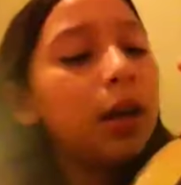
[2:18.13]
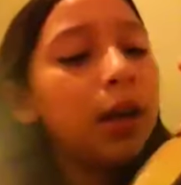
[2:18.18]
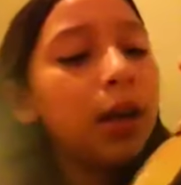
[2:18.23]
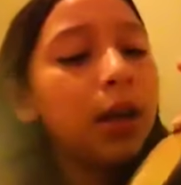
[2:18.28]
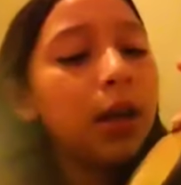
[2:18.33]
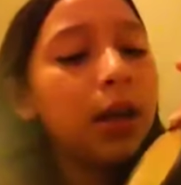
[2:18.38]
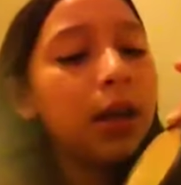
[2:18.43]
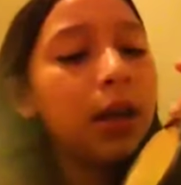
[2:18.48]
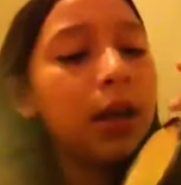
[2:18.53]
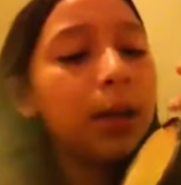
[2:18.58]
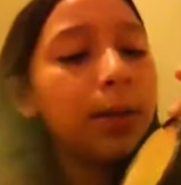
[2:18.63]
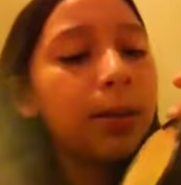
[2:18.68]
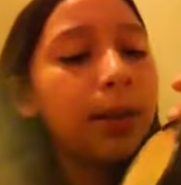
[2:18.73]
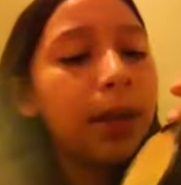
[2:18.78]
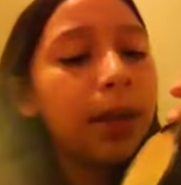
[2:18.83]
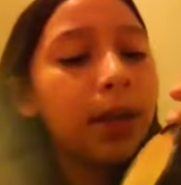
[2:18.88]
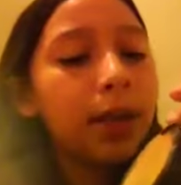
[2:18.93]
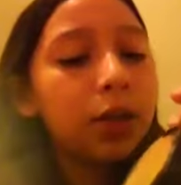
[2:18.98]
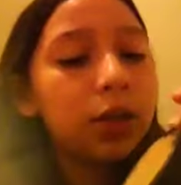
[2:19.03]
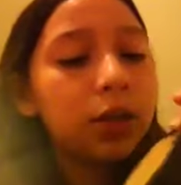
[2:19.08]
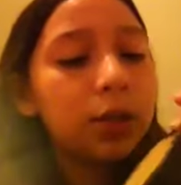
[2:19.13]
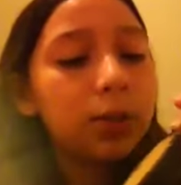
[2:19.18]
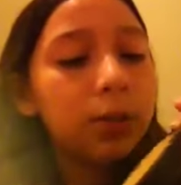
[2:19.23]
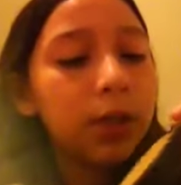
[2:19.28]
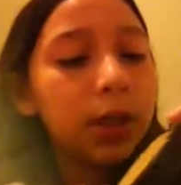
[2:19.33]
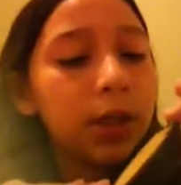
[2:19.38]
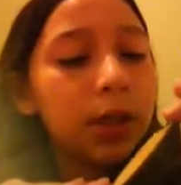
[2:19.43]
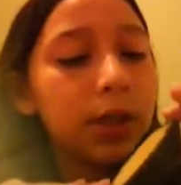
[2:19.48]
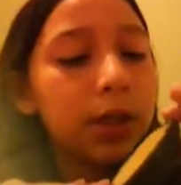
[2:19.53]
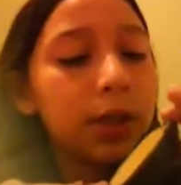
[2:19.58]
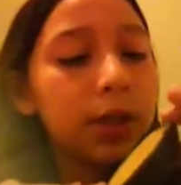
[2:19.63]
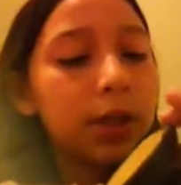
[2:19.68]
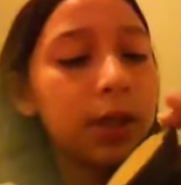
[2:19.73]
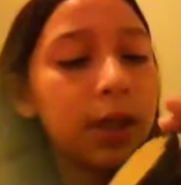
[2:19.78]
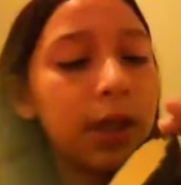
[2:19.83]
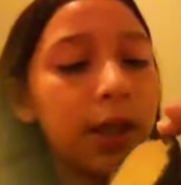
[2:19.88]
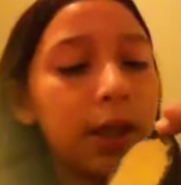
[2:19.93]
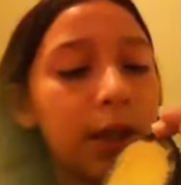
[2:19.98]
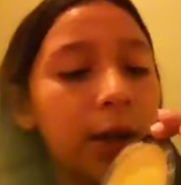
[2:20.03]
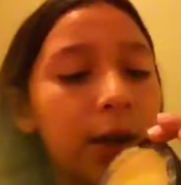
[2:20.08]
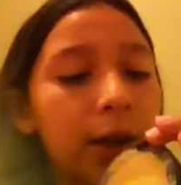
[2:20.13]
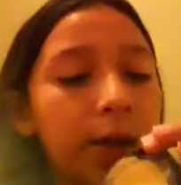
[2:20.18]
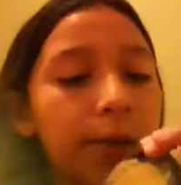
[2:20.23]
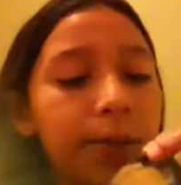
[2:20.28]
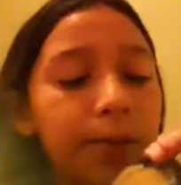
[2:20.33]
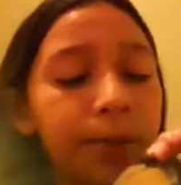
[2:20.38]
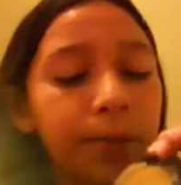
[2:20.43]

And hitting pan just means that um,